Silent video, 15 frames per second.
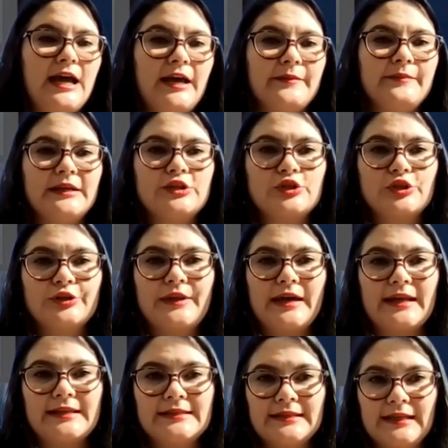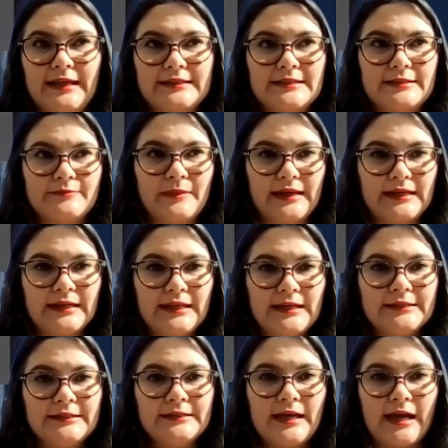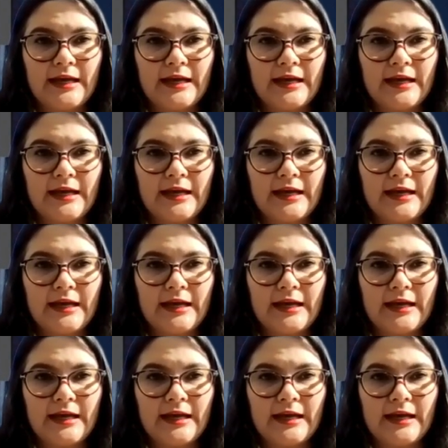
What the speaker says: I make sure that I selected my client.